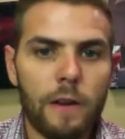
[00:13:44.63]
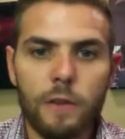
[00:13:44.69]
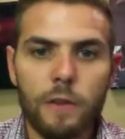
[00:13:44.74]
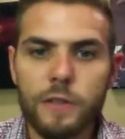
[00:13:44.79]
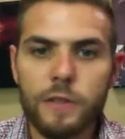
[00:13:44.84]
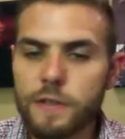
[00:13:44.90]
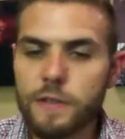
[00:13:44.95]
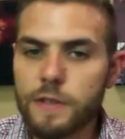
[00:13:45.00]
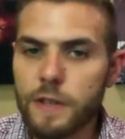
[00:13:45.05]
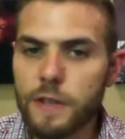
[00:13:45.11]

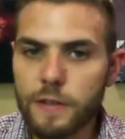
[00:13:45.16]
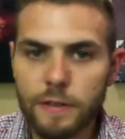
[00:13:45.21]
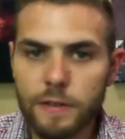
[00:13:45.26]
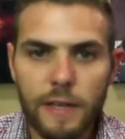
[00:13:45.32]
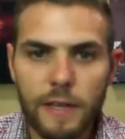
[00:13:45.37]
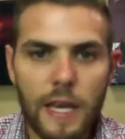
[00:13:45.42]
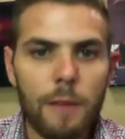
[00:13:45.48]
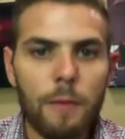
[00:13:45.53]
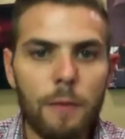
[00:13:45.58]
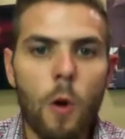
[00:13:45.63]
Just
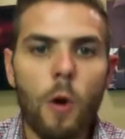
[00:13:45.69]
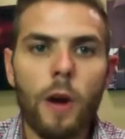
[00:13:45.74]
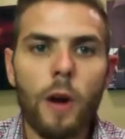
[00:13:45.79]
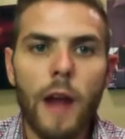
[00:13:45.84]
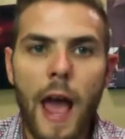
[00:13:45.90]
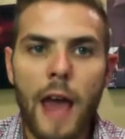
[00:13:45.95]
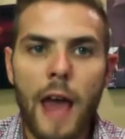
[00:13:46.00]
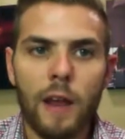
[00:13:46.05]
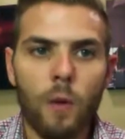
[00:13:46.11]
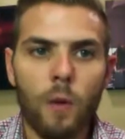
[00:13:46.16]
keep going
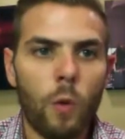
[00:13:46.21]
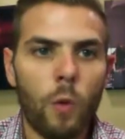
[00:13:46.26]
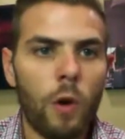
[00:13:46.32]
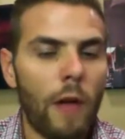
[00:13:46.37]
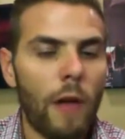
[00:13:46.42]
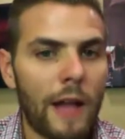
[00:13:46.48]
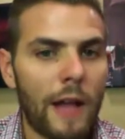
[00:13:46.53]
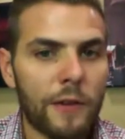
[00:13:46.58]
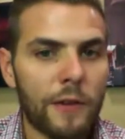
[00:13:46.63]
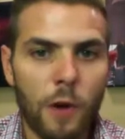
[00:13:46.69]
at it. We'll
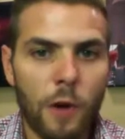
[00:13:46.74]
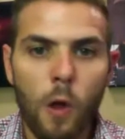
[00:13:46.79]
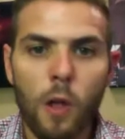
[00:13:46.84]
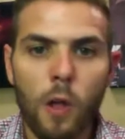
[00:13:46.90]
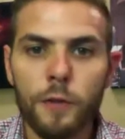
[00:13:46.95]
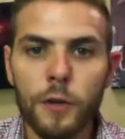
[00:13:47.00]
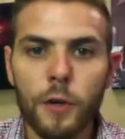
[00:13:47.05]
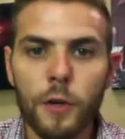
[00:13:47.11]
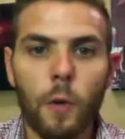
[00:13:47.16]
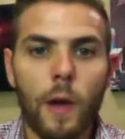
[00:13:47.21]
answer all
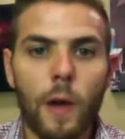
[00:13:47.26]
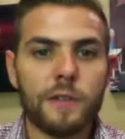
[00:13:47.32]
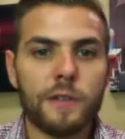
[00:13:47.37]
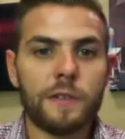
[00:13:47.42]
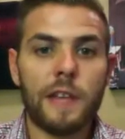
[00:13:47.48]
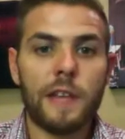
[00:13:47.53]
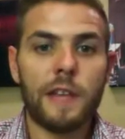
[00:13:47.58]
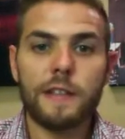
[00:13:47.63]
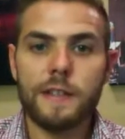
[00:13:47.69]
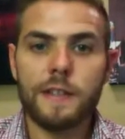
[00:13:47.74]
of your
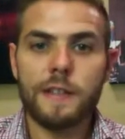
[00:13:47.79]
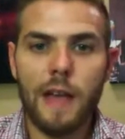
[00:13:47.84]
questions.